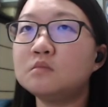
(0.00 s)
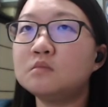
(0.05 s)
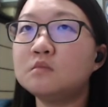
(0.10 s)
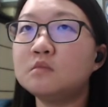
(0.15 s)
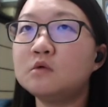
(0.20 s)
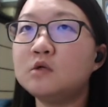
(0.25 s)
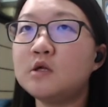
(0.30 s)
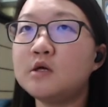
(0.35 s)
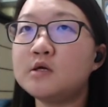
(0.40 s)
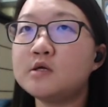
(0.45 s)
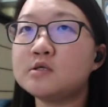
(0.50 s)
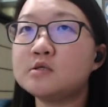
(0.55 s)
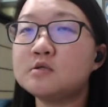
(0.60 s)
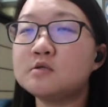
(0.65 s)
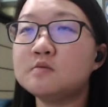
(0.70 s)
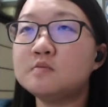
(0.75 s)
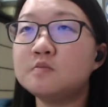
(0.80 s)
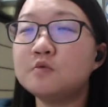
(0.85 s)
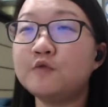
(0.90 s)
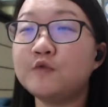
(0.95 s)
Let's
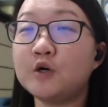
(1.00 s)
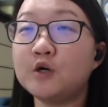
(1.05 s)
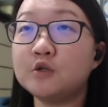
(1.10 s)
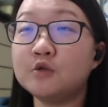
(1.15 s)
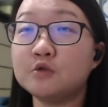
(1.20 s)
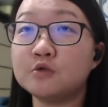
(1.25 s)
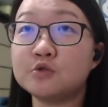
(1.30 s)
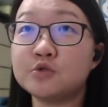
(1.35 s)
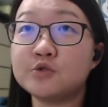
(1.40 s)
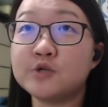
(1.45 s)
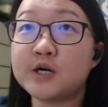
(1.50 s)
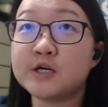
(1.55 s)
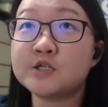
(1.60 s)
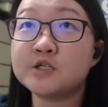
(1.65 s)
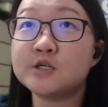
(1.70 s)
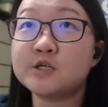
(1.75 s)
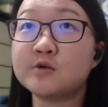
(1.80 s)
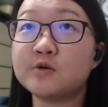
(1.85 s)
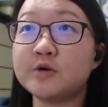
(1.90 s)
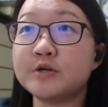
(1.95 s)
move on to
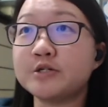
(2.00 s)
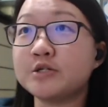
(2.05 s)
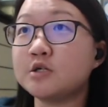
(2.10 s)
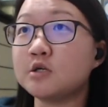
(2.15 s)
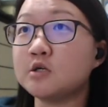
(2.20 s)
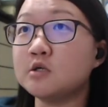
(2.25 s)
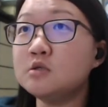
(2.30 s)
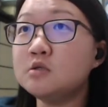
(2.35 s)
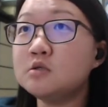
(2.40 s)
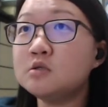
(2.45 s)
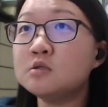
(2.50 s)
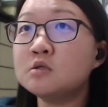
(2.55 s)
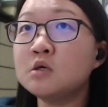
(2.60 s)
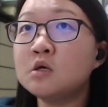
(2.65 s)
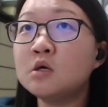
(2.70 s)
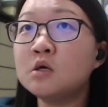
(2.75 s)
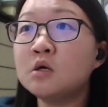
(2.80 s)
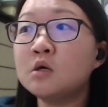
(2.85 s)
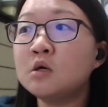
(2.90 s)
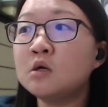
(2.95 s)
structured questions.
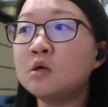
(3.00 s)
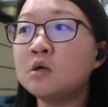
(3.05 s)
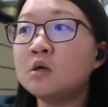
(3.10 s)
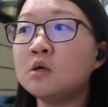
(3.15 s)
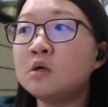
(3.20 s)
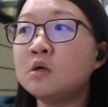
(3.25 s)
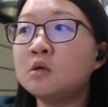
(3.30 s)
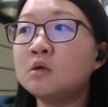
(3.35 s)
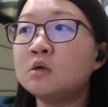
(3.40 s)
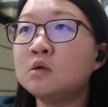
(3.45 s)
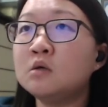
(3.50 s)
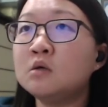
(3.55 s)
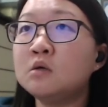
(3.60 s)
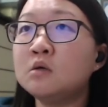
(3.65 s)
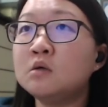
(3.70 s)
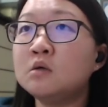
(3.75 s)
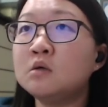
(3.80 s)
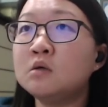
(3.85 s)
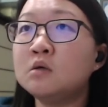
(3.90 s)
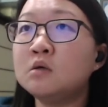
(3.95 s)

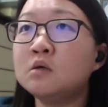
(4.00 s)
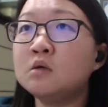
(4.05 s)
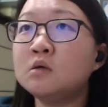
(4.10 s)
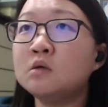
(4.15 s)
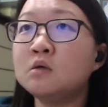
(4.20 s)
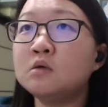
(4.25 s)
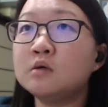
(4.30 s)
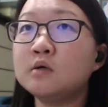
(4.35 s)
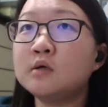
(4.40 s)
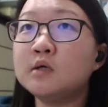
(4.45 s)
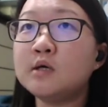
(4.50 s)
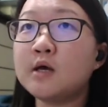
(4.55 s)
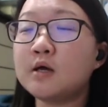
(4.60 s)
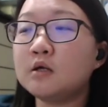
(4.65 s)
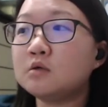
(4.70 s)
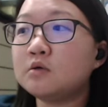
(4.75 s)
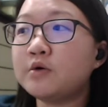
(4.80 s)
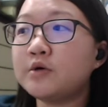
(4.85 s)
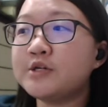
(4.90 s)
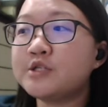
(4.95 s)
Looking at
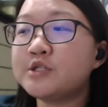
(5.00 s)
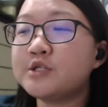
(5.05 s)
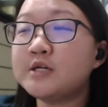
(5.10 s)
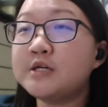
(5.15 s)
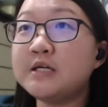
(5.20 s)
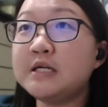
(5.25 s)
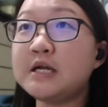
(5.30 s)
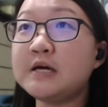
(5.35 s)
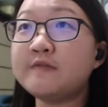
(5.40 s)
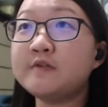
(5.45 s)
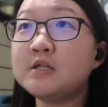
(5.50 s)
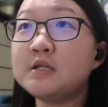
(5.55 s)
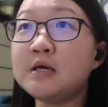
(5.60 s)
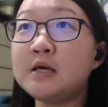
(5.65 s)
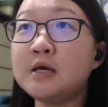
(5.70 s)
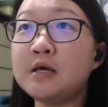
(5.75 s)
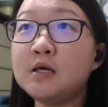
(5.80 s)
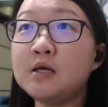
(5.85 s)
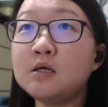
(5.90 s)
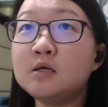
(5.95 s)
question
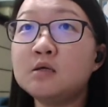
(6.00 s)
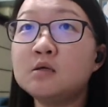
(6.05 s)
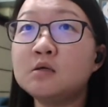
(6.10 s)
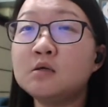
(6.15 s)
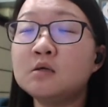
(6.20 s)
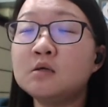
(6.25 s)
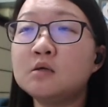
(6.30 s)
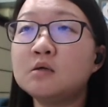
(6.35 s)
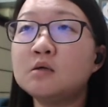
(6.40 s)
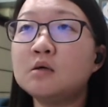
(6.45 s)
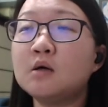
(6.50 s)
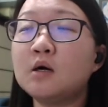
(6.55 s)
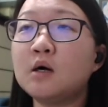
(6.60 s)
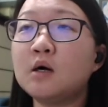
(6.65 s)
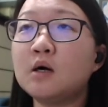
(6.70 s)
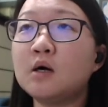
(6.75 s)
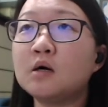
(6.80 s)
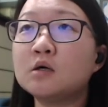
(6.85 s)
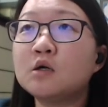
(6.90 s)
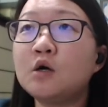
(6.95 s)
11A,
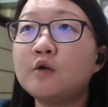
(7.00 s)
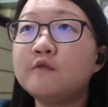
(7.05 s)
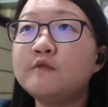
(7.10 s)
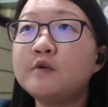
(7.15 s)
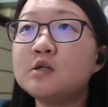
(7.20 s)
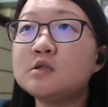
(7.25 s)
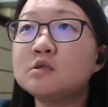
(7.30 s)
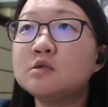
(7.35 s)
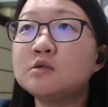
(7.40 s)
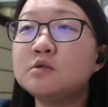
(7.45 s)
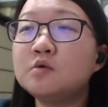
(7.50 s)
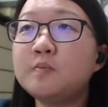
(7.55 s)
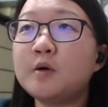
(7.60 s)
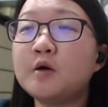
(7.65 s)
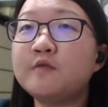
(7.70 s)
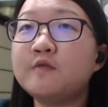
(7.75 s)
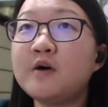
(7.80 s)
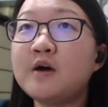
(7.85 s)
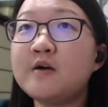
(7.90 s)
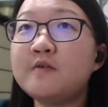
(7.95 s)
convert 2.5
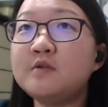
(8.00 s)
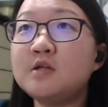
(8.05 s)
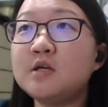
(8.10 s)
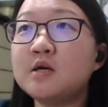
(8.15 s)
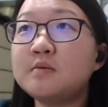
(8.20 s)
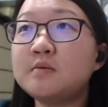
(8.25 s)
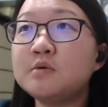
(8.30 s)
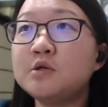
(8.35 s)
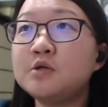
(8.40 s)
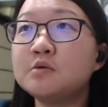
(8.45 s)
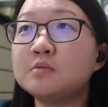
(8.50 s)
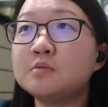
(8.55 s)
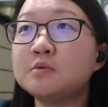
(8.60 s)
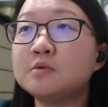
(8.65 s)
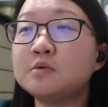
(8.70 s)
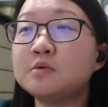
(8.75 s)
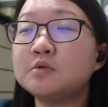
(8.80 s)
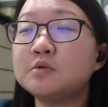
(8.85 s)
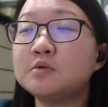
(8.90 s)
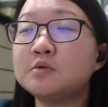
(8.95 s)
dm cube to
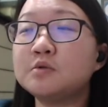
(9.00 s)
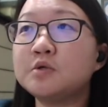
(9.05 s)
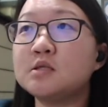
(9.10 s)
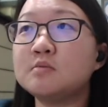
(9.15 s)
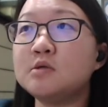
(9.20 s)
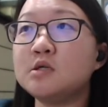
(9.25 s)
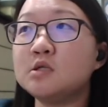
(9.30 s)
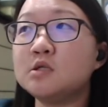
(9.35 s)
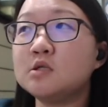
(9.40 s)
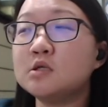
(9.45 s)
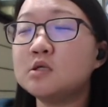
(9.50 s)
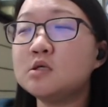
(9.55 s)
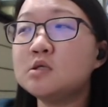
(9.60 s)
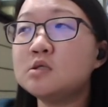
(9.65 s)
cubic centimeters.